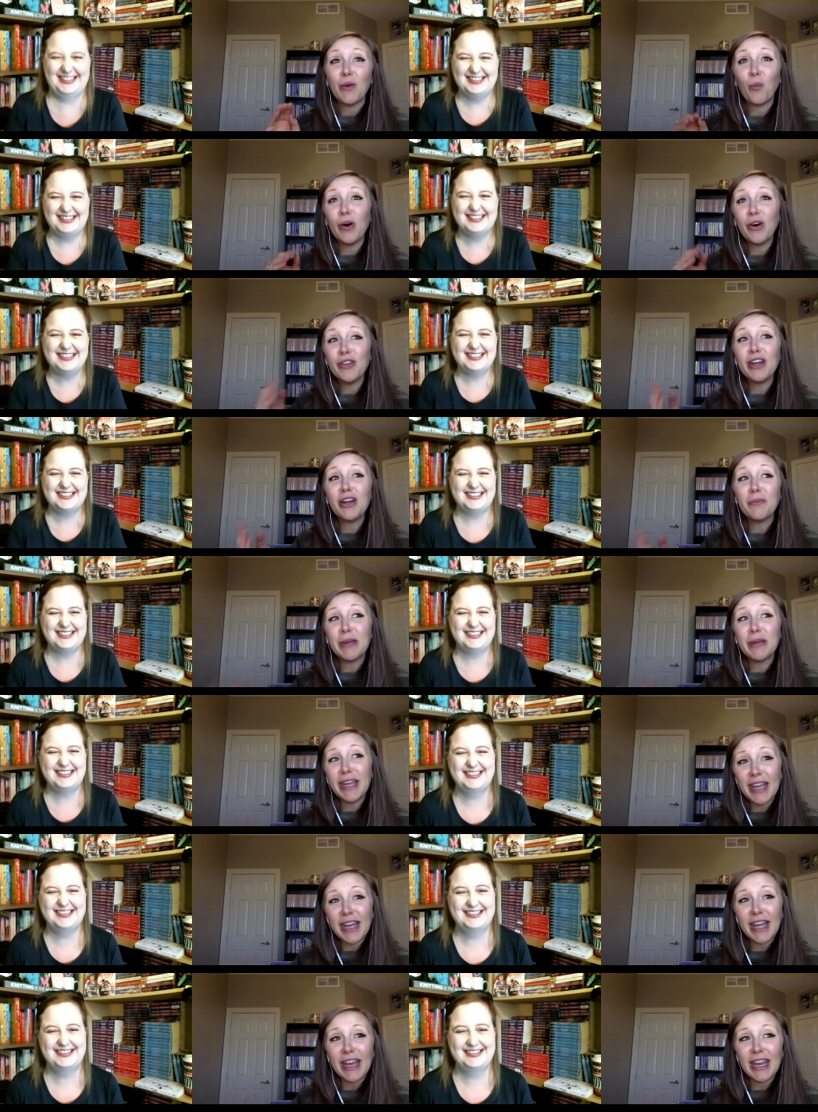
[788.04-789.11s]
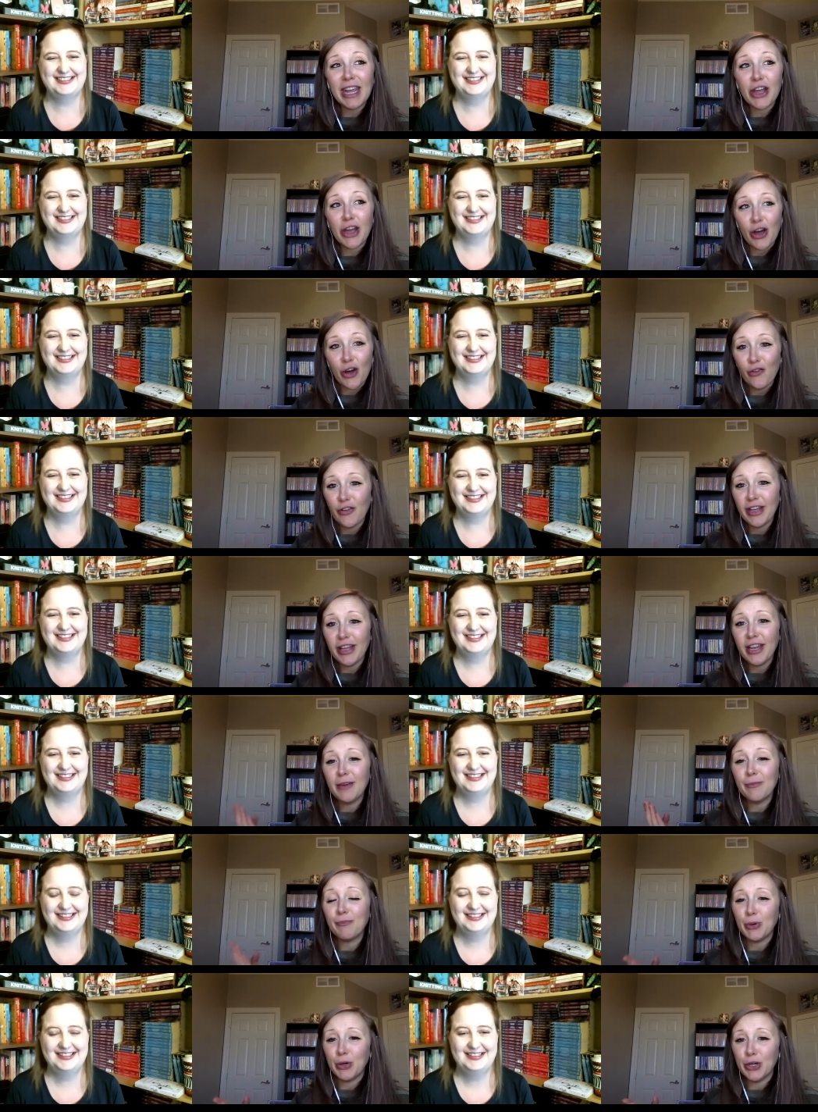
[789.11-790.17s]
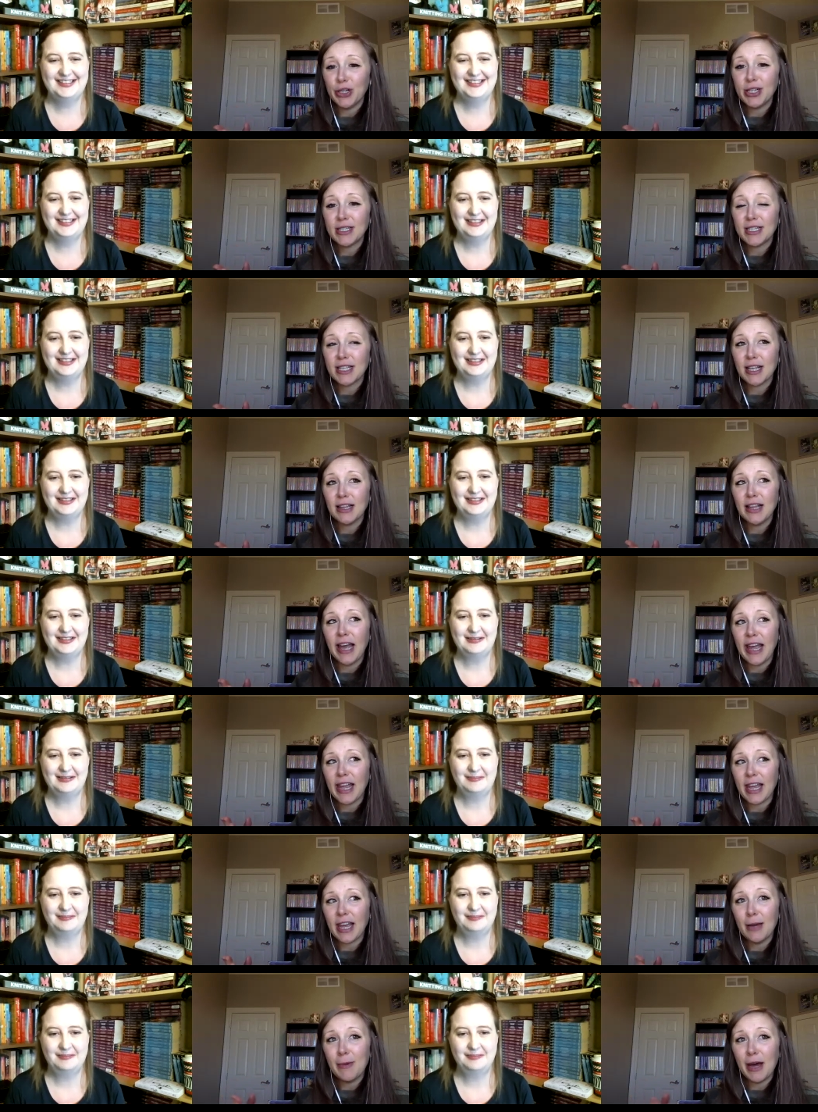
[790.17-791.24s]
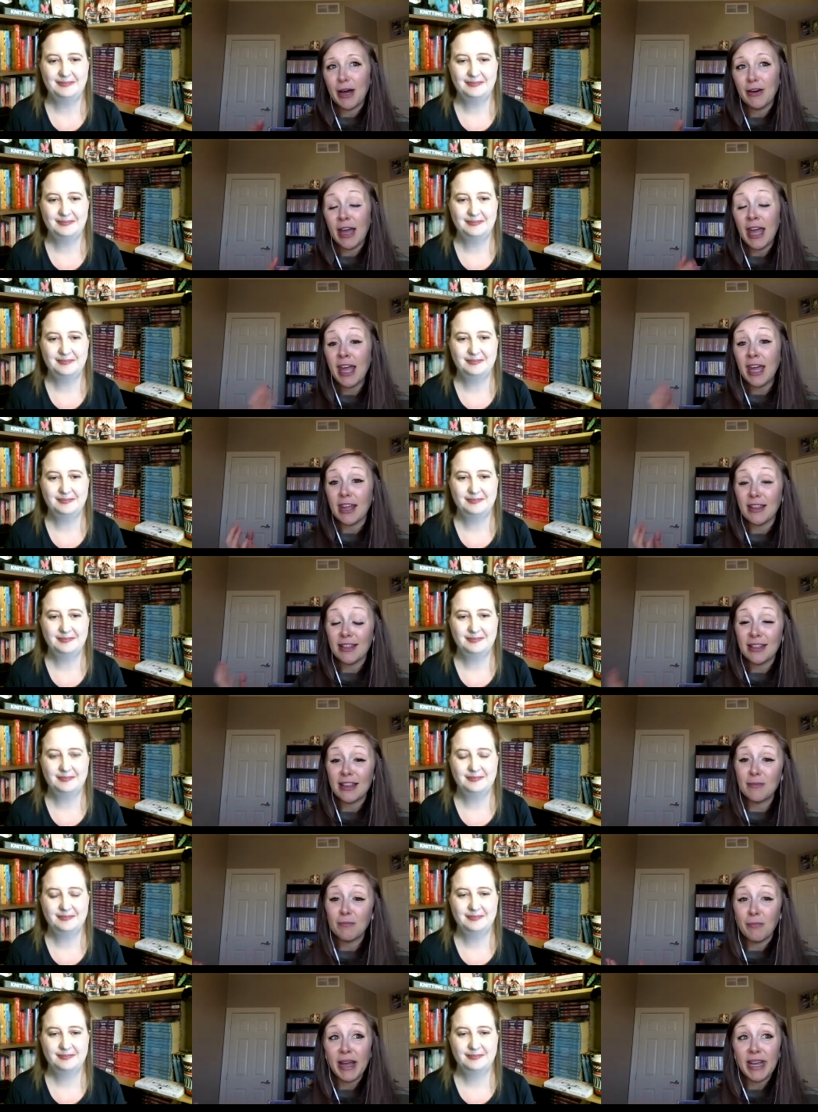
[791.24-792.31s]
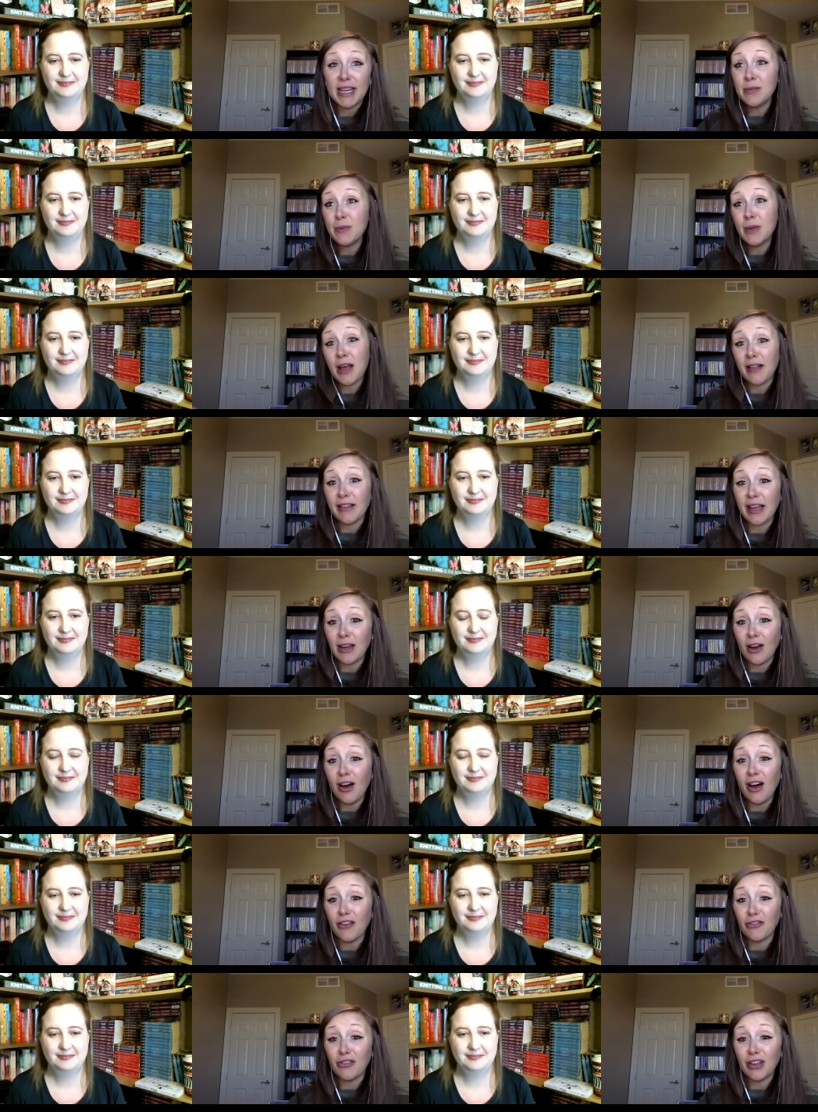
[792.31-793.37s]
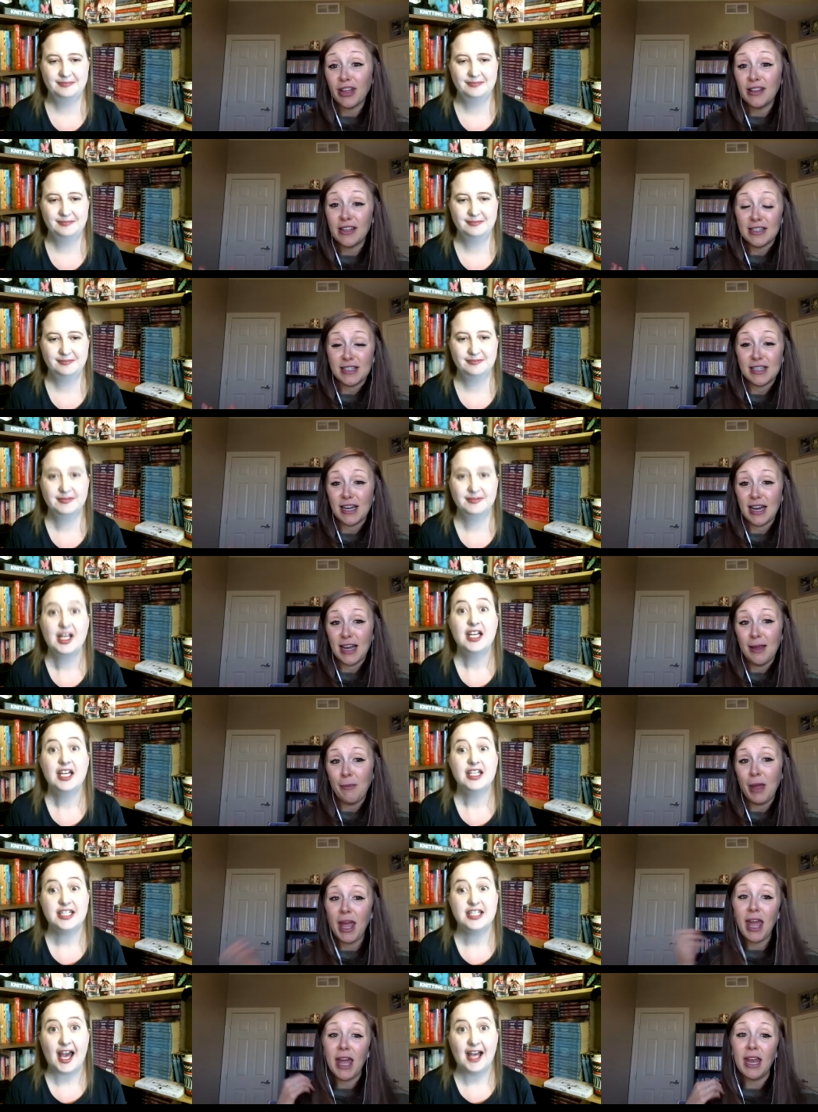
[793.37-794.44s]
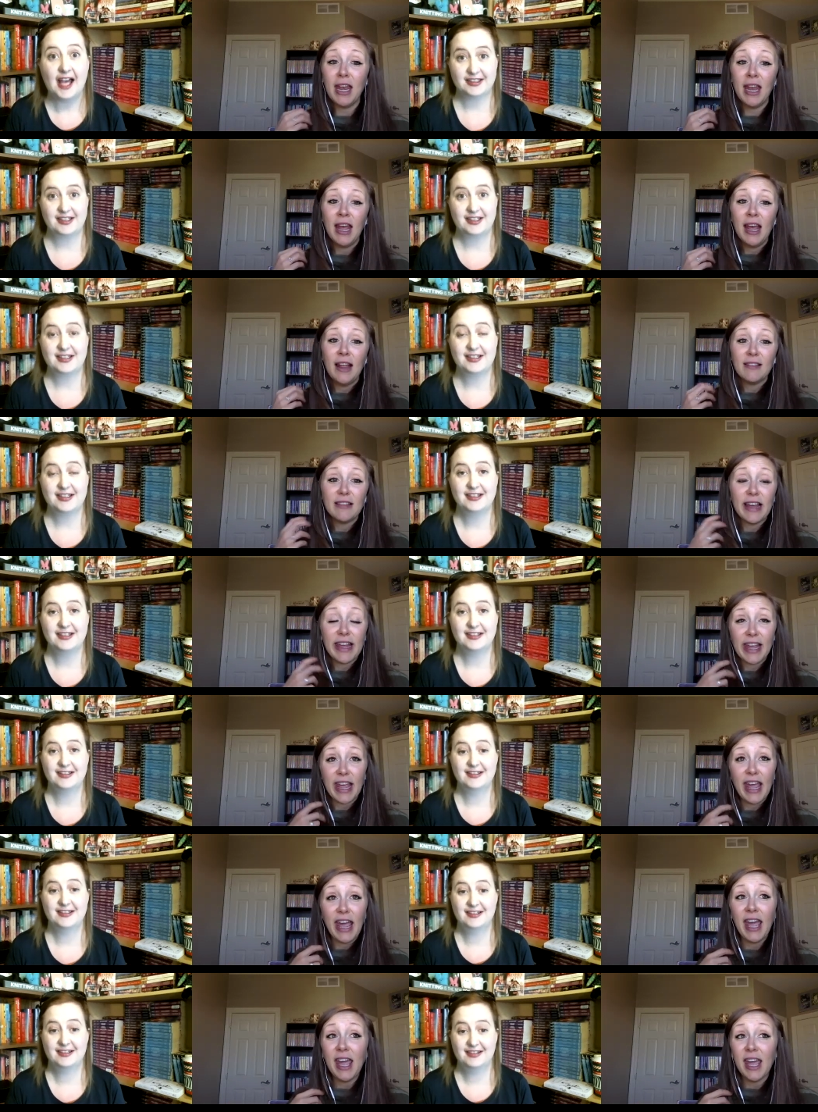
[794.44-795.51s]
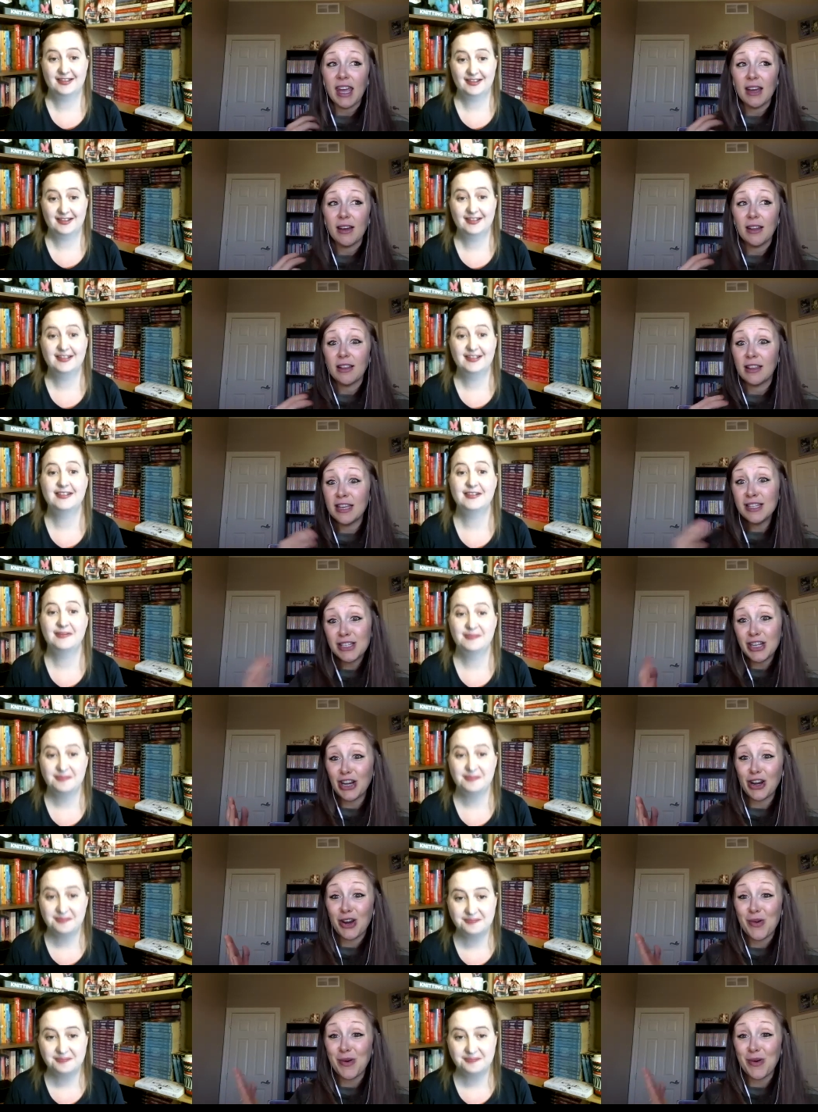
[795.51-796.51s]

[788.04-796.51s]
Speaker 1: Will there be any COVID books like about, hey, my husband got laid off in this time and yes. like, hey, this year